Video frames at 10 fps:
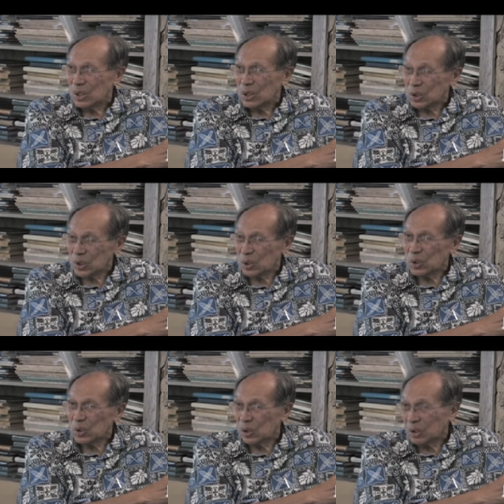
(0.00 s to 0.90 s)

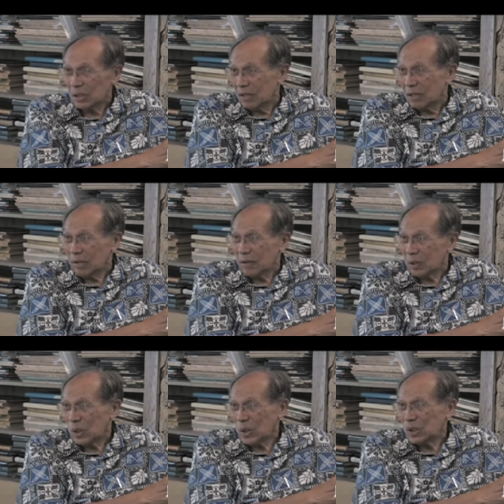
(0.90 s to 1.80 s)
So
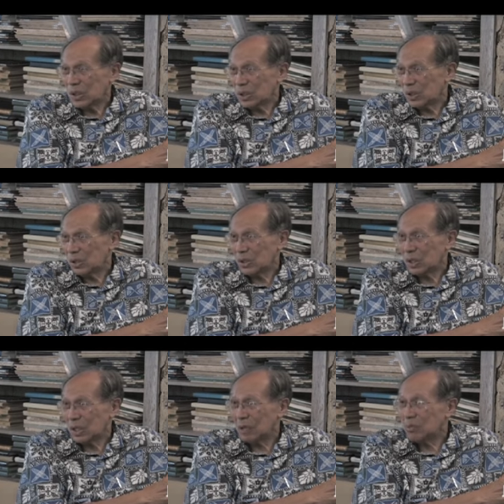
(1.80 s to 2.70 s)
you know, I just
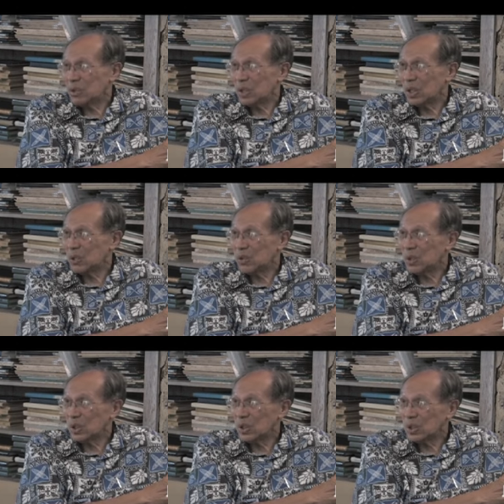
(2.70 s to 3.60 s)
came to that
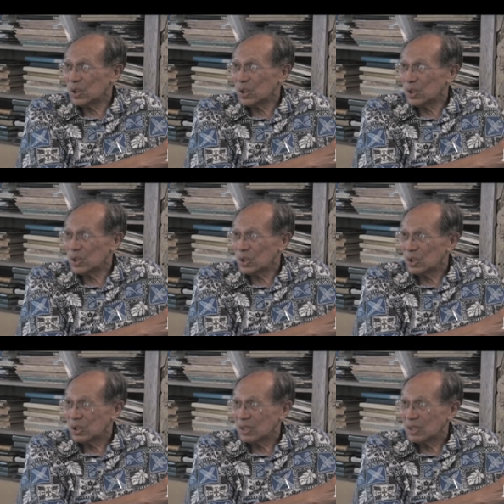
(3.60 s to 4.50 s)
realization,
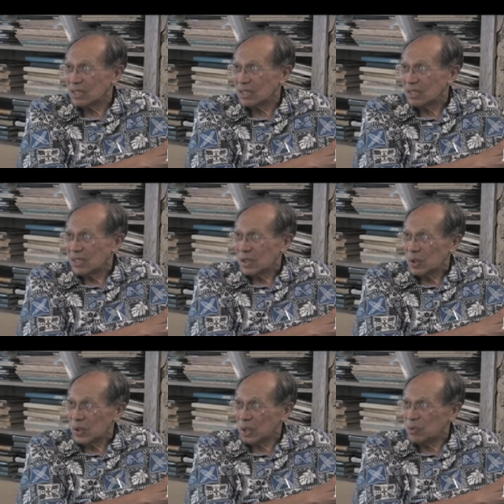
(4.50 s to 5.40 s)

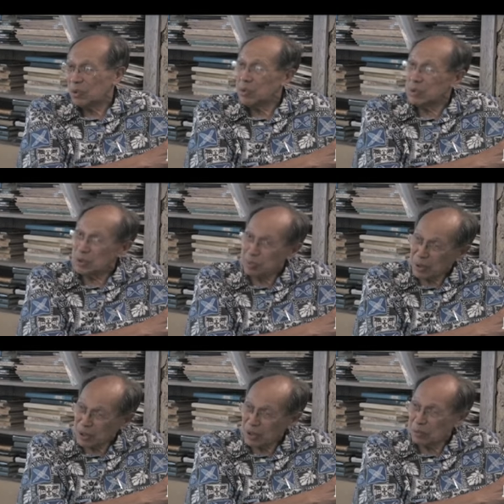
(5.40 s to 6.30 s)
right? We
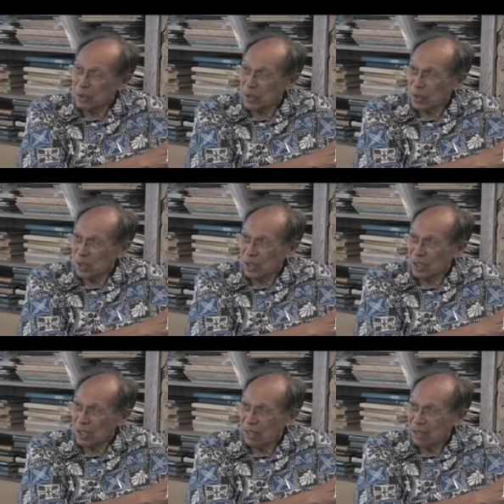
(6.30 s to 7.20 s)
respect
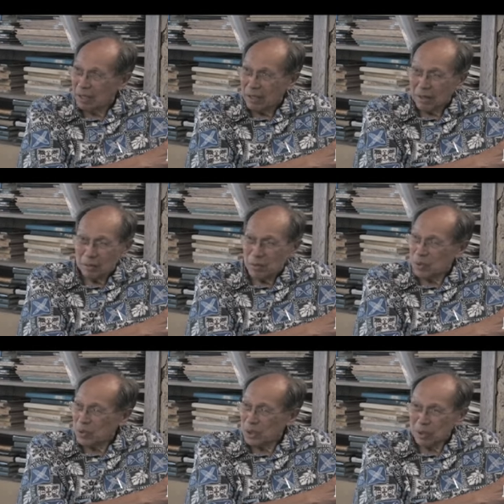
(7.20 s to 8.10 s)
America, but
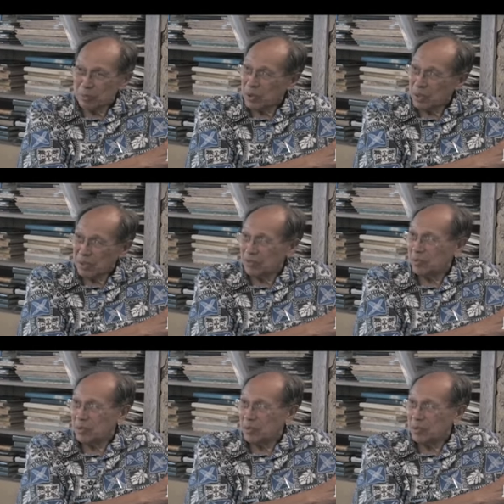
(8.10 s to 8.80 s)
we're not part of